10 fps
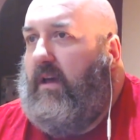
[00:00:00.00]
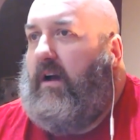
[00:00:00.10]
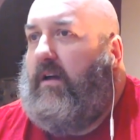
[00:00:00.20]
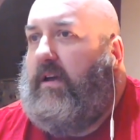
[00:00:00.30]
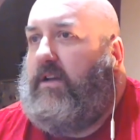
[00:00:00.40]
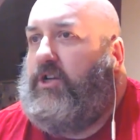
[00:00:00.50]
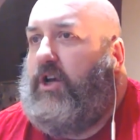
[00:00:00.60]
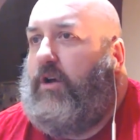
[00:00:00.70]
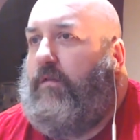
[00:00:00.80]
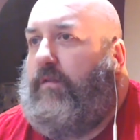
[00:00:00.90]
There,
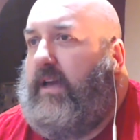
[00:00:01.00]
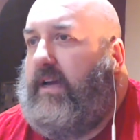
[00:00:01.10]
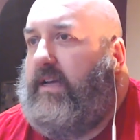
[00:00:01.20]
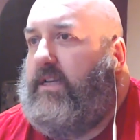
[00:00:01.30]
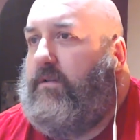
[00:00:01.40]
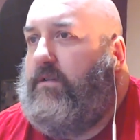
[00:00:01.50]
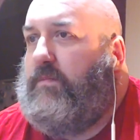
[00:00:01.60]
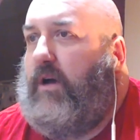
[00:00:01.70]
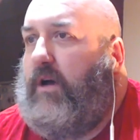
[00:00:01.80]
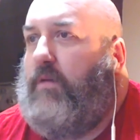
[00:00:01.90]
Joe
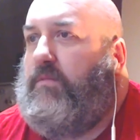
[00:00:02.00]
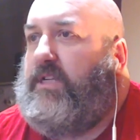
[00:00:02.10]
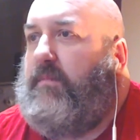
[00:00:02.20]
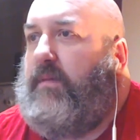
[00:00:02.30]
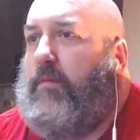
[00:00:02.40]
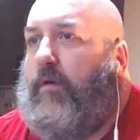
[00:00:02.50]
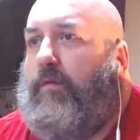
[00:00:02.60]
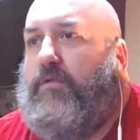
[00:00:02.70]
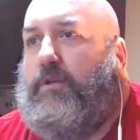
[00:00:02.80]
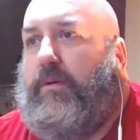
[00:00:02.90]
V82 but hope to see a bit more
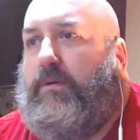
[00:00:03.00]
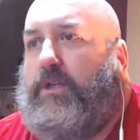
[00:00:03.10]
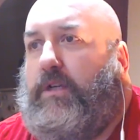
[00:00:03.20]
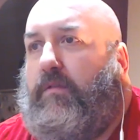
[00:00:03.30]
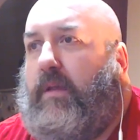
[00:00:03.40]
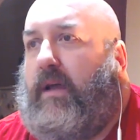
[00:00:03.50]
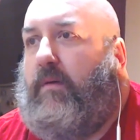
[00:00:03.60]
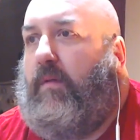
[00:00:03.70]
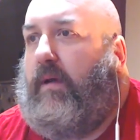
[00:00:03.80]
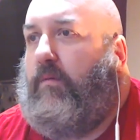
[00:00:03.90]
from Debuchy from now on.